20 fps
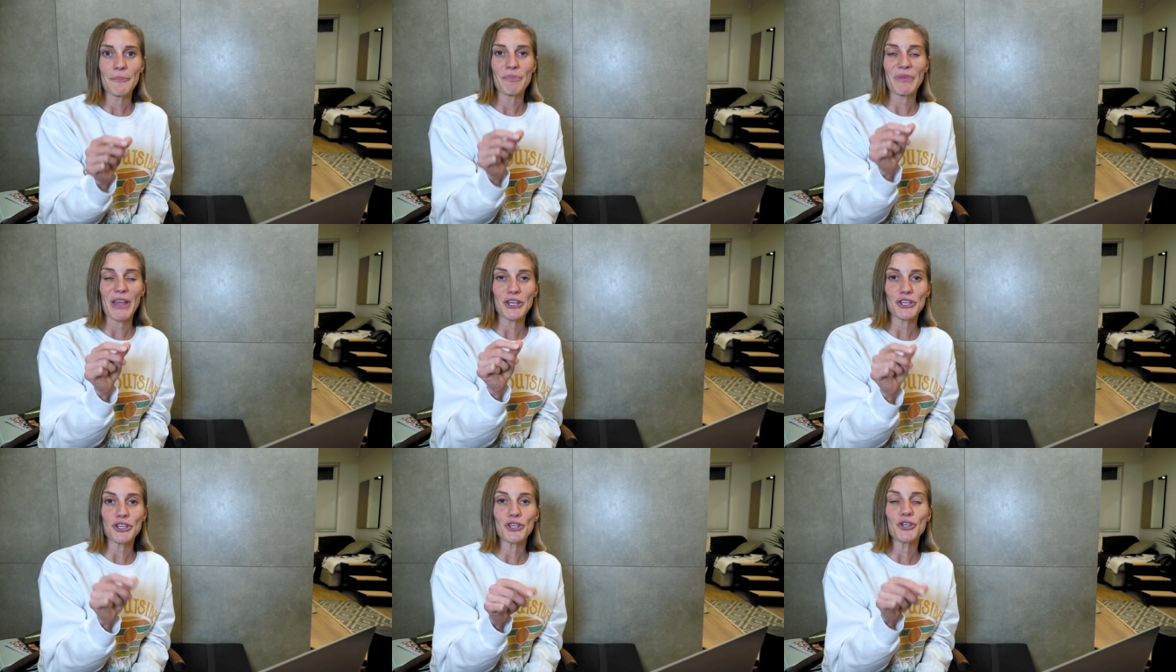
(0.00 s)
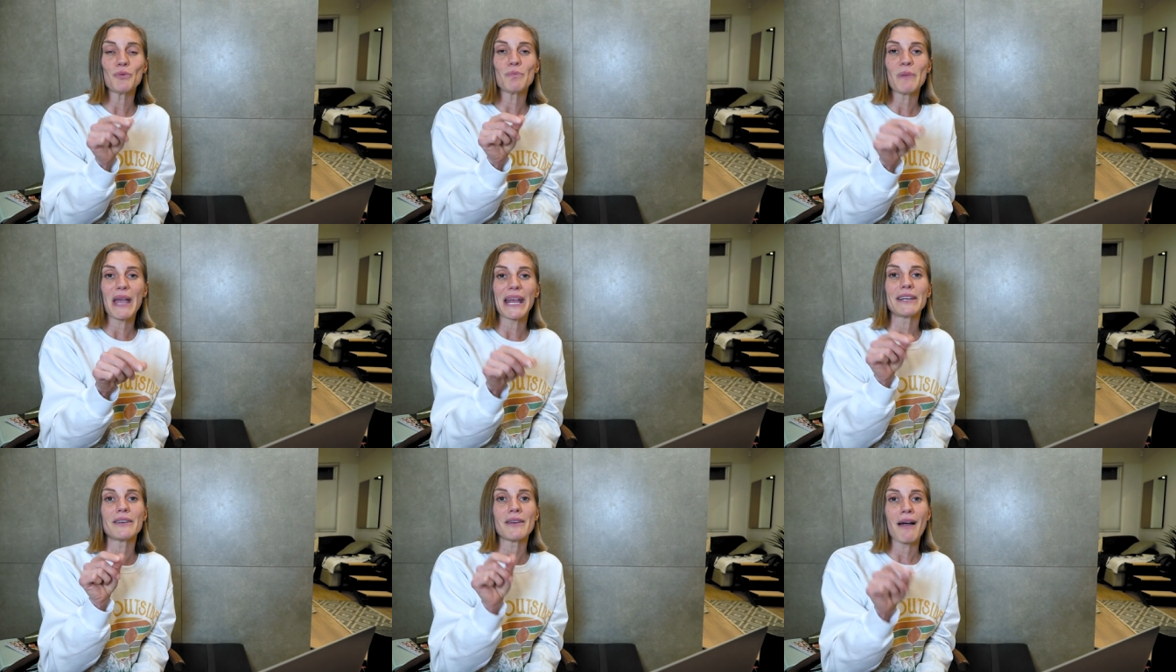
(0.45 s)
that you
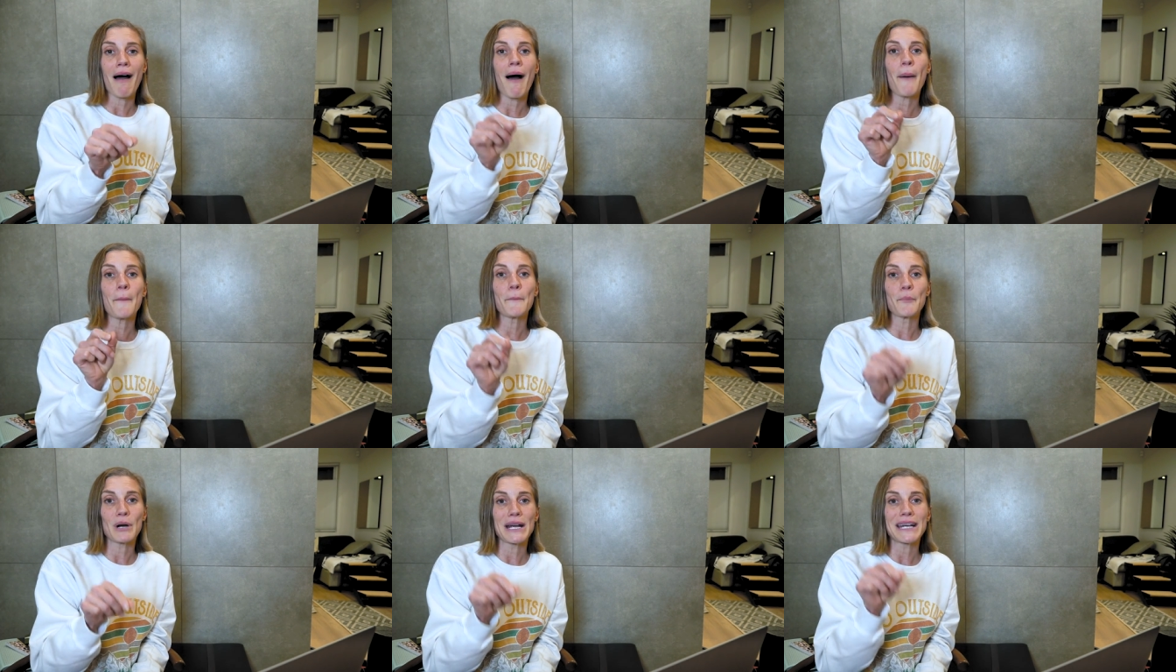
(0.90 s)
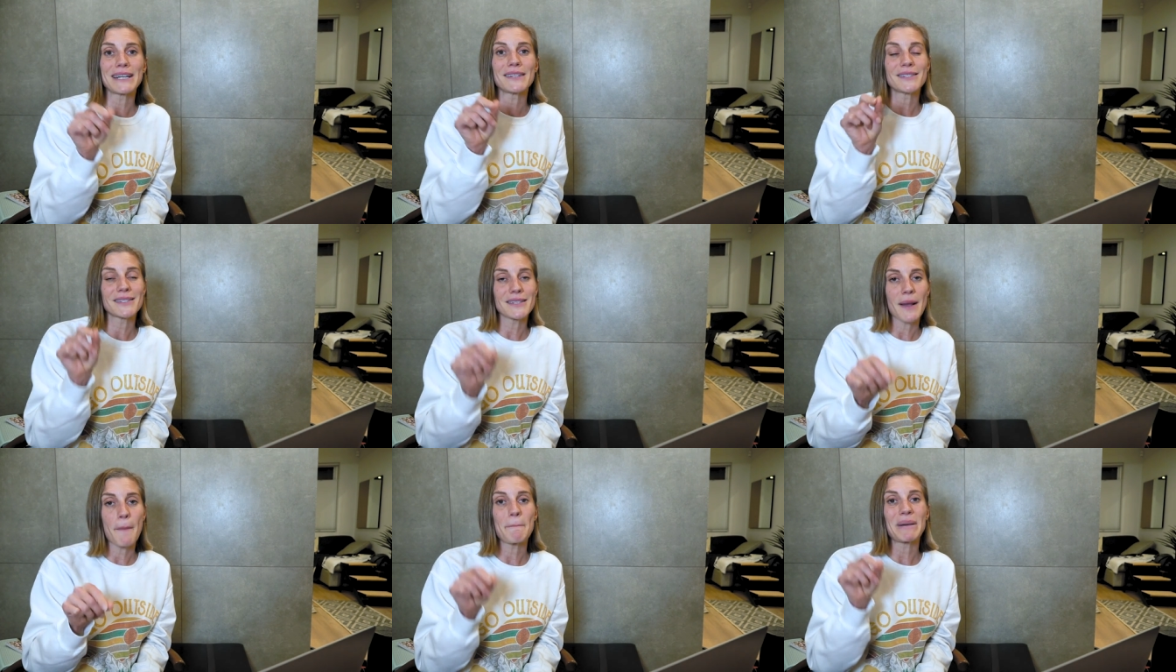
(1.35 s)
may not bring
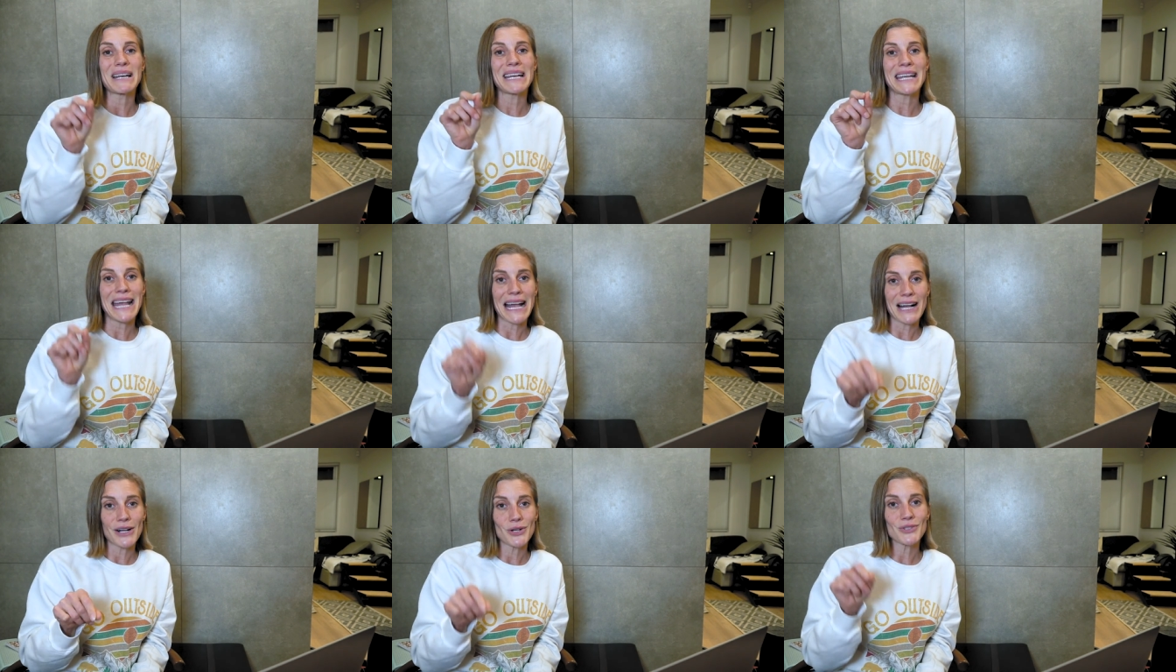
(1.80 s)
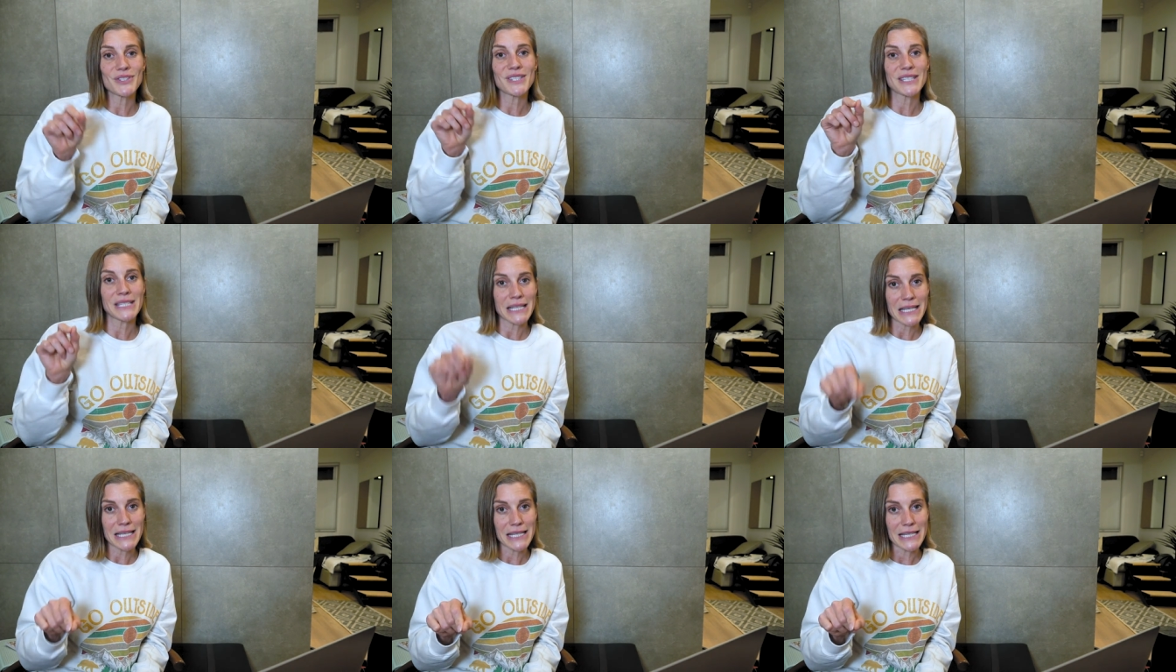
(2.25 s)
somebody
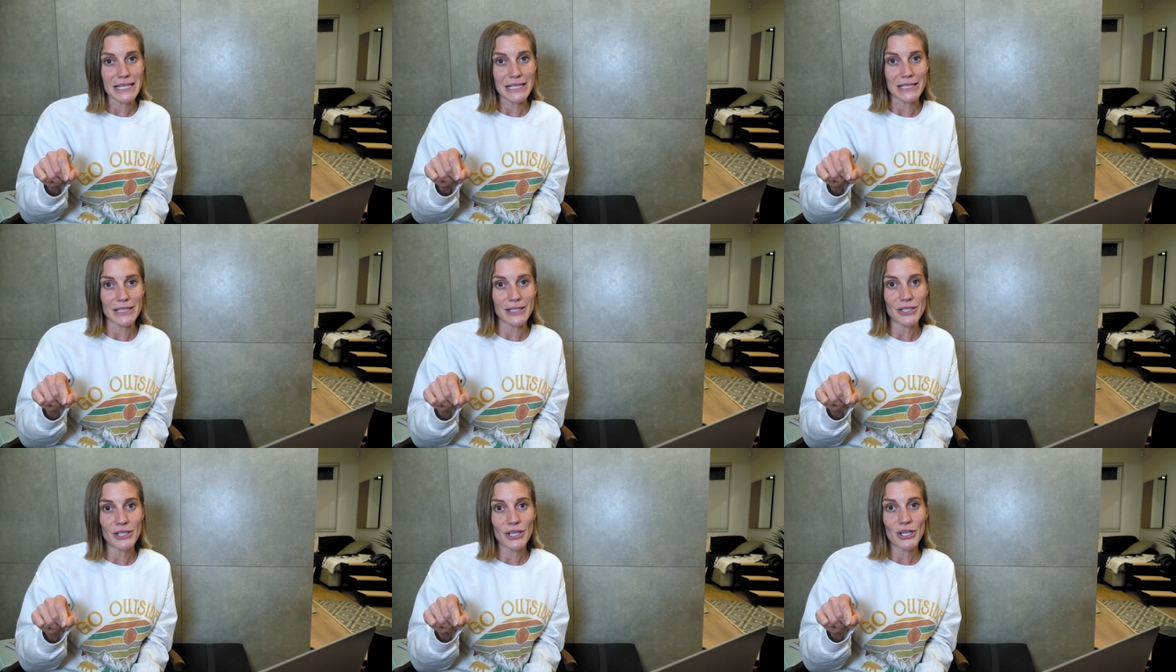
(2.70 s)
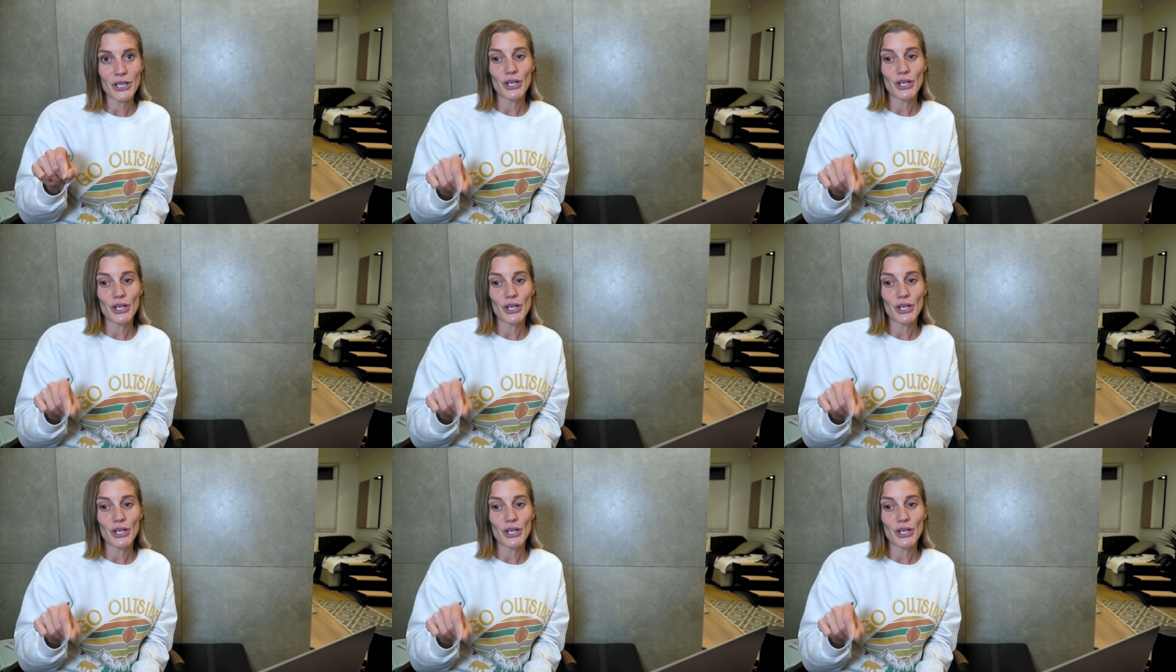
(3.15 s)
else in